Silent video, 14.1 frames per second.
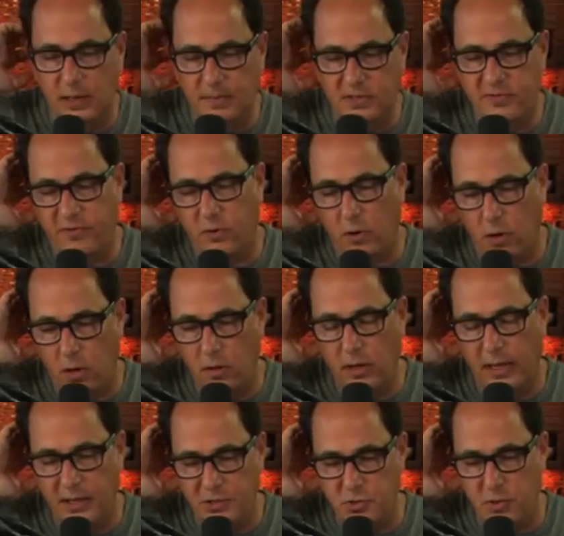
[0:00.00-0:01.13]
name is
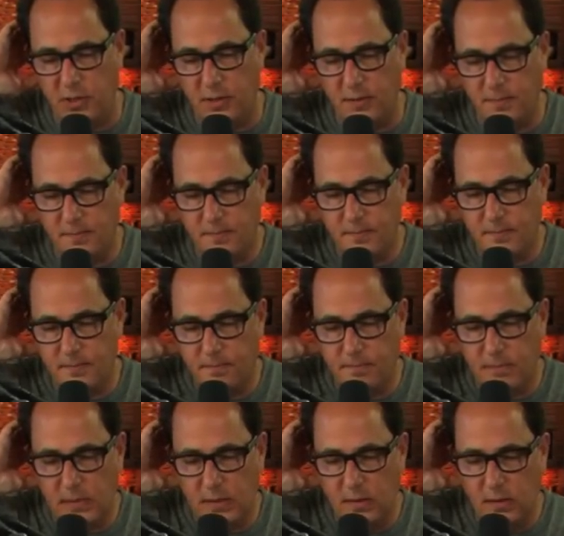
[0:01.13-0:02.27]
Ferran Adrià. Uh-huh.
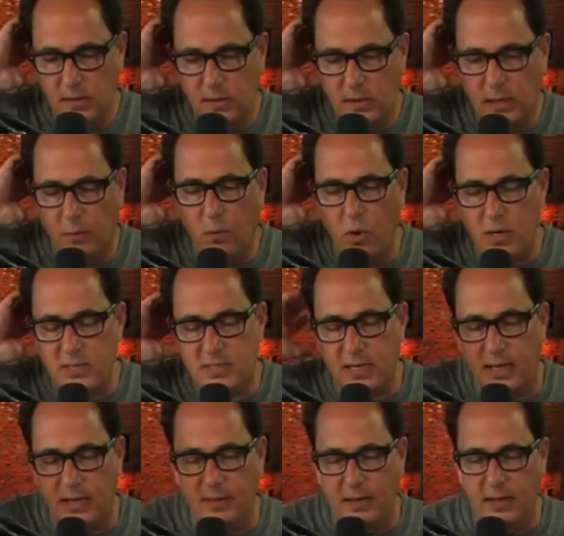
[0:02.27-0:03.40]
I want to
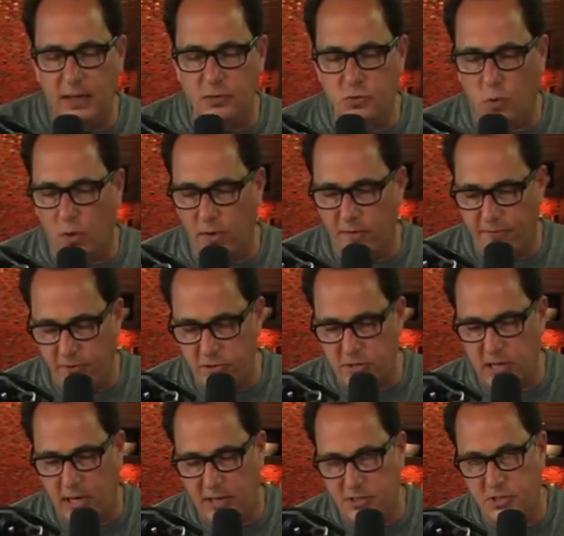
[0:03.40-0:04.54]
say that he was one of the first
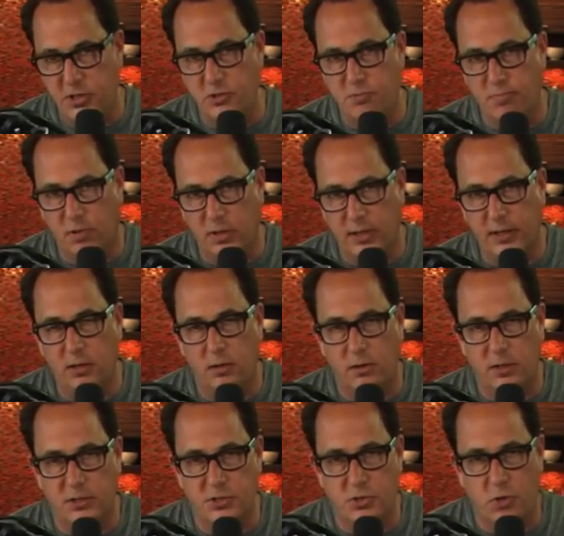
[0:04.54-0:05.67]
guys to use molecular
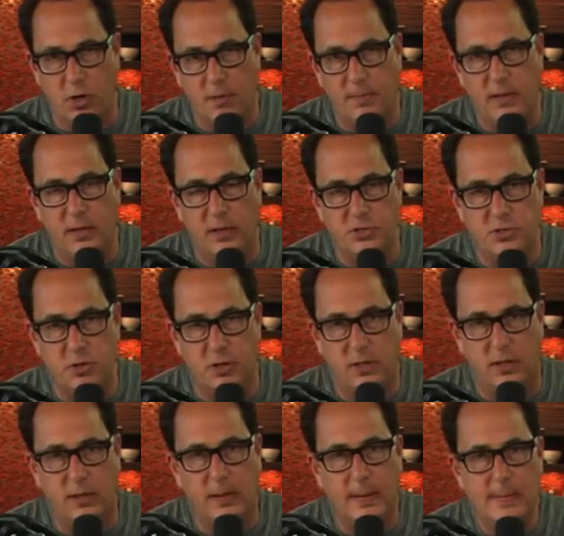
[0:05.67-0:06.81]
gastronomy in his
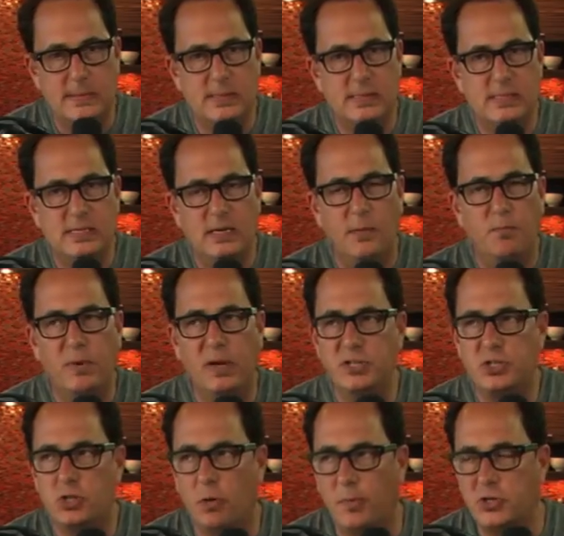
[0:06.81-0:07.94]
cooking. Mm-hmm. But
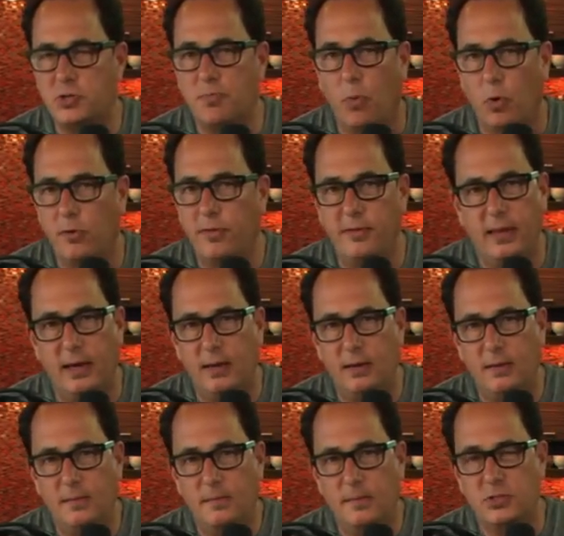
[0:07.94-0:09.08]
it's so much more than
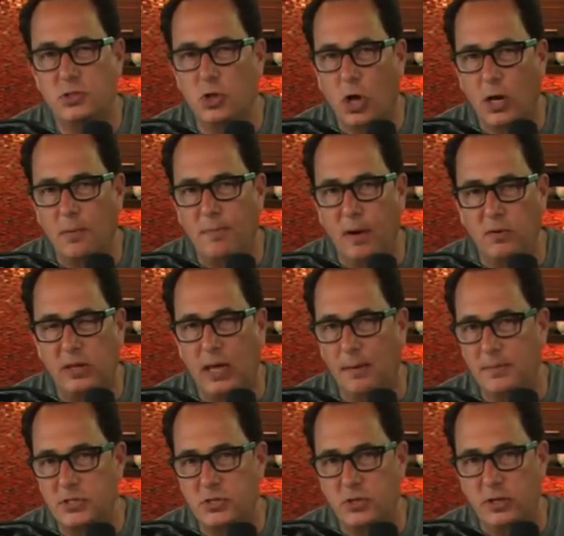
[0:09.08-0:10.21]
that. It's not about
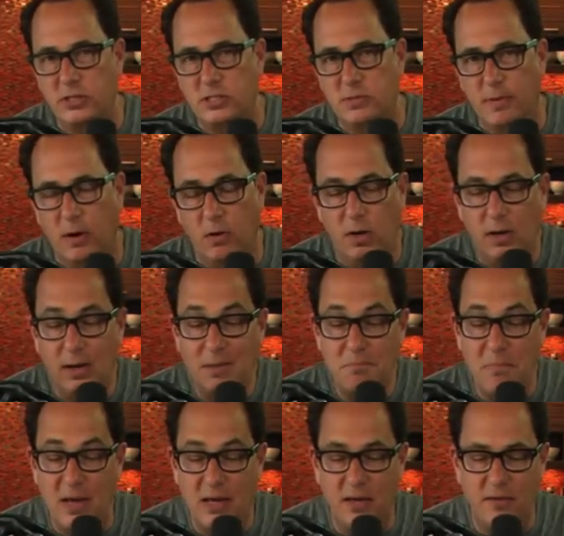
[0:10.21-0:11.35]
chemistry. It's about
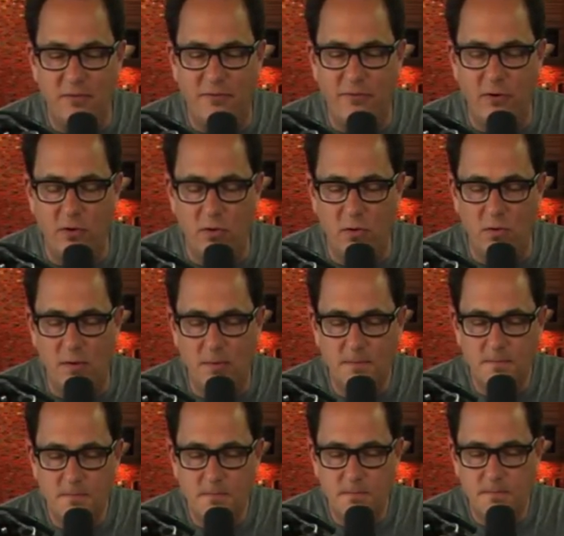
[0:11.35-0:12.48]
making food
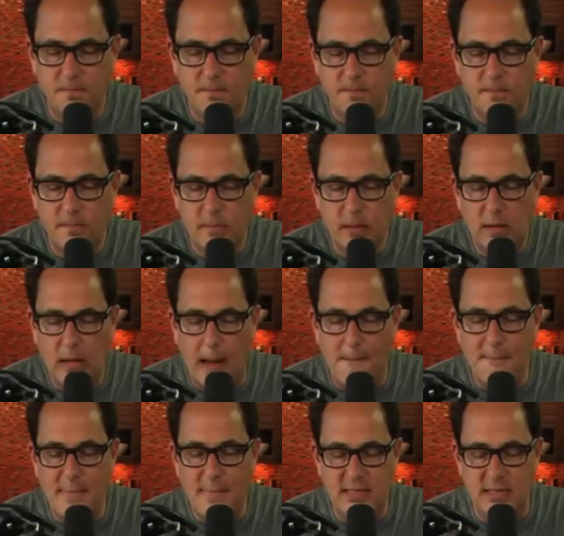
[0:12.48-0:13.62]

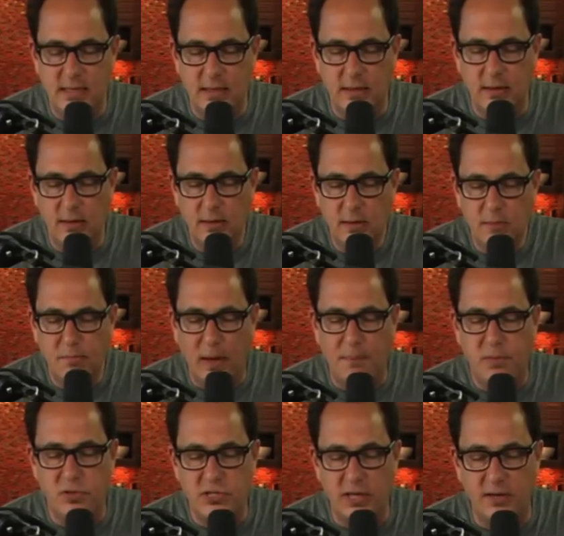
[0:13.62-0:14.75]
amazing by
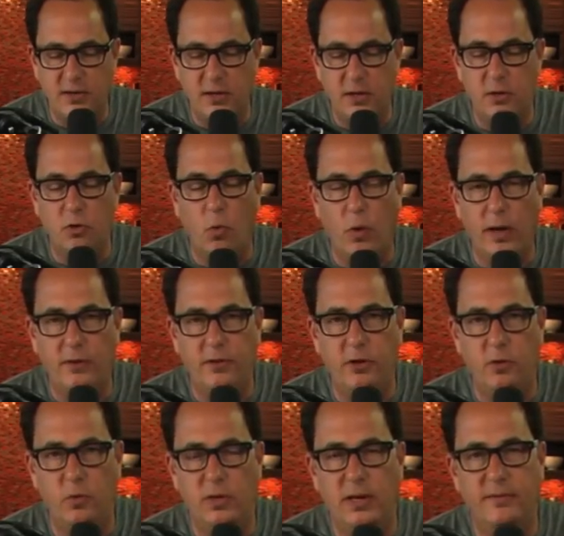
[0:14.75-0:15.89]
presenting it in a way that
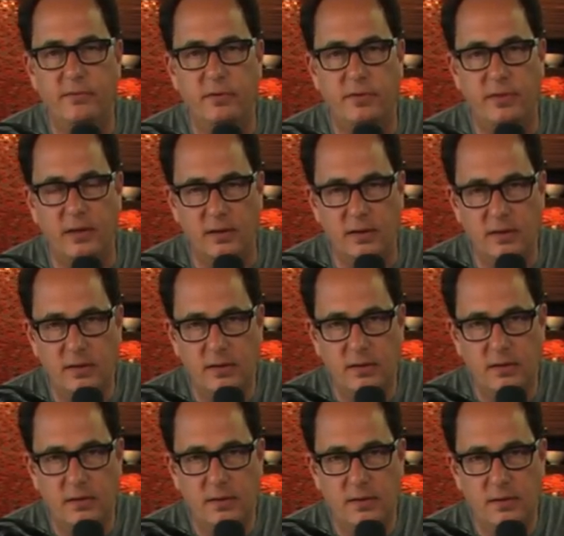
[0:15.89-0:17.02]
you would never think.
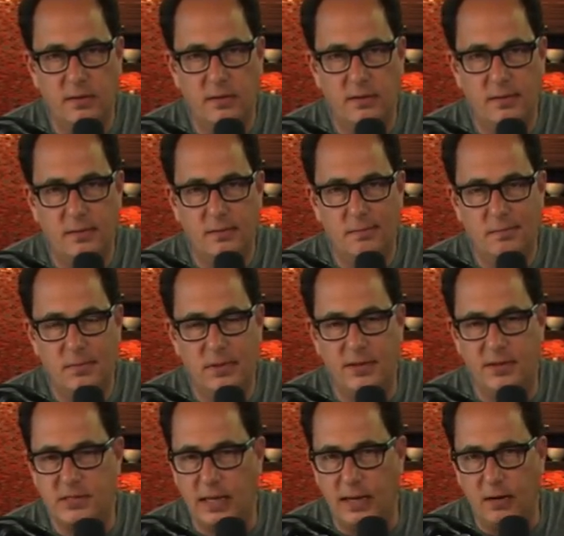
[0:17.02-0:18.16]
Lynn,
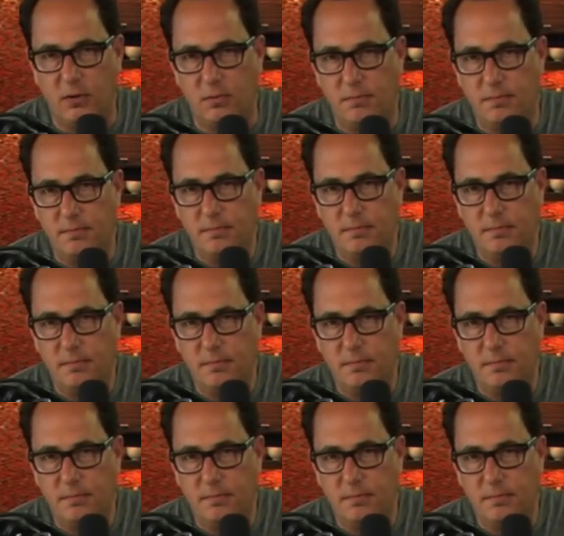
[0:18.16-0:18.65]
does that help?